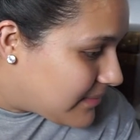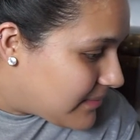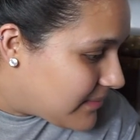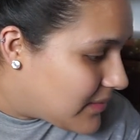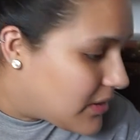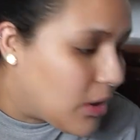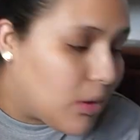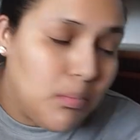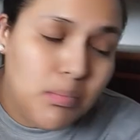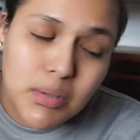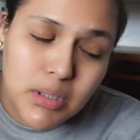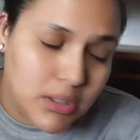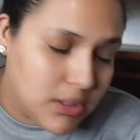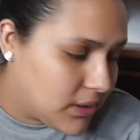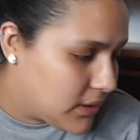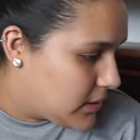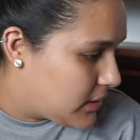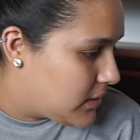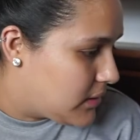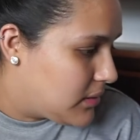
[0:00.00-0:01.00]
No
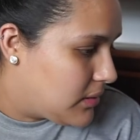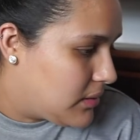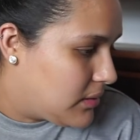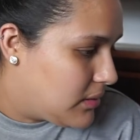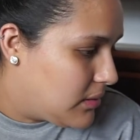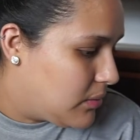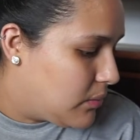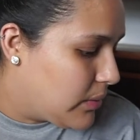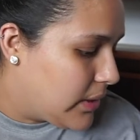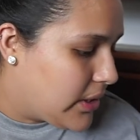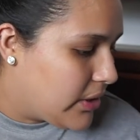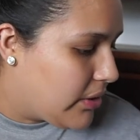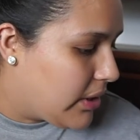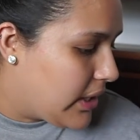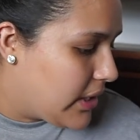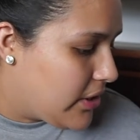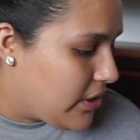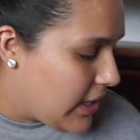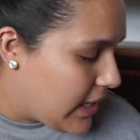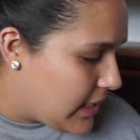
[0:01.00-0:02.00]
books. When you
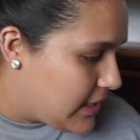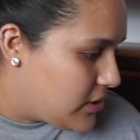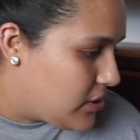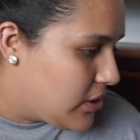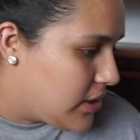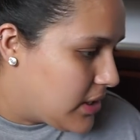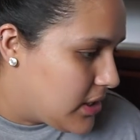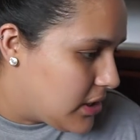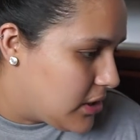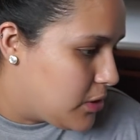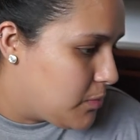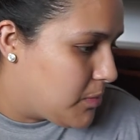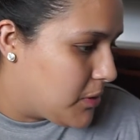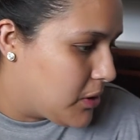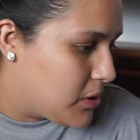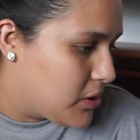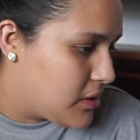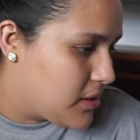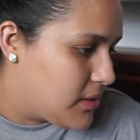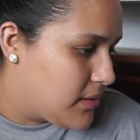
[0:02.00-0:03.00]
clean your hands, you can touch
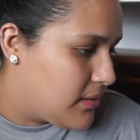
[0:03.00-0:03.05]
books.